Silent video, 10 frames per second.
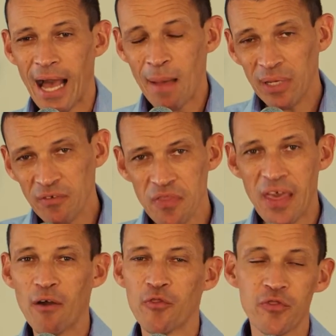I believe that
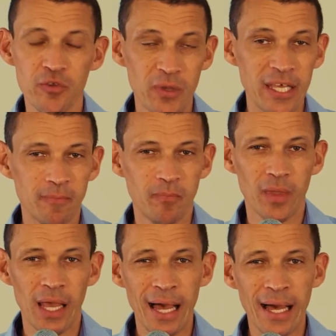there are three.
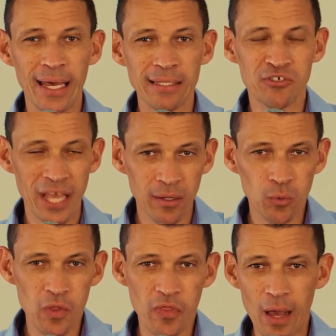I chatted
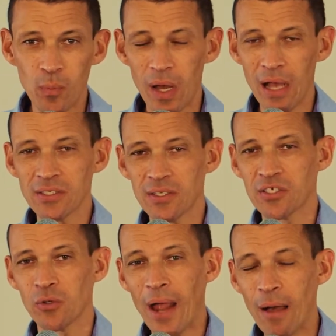with our
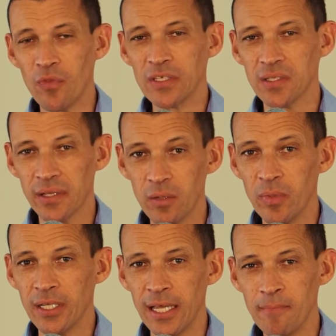pastors around this a little
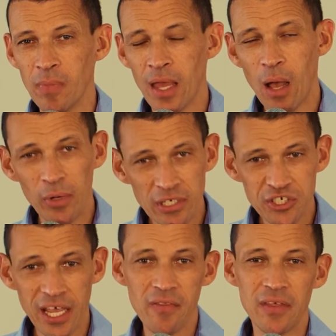bit, and I want to
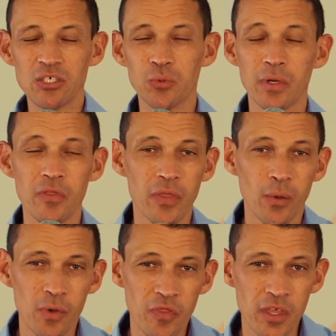share this with
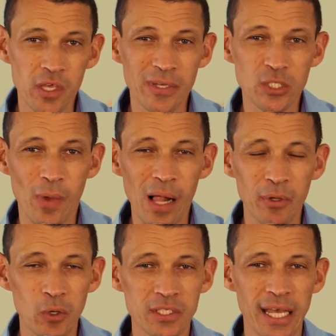you as well,
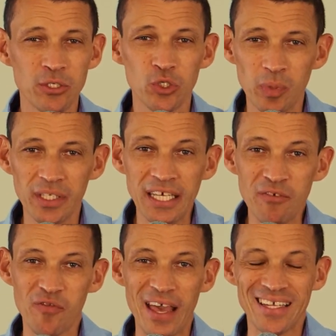because I do
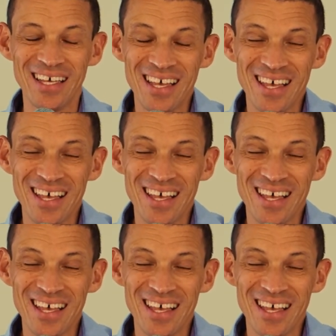believe that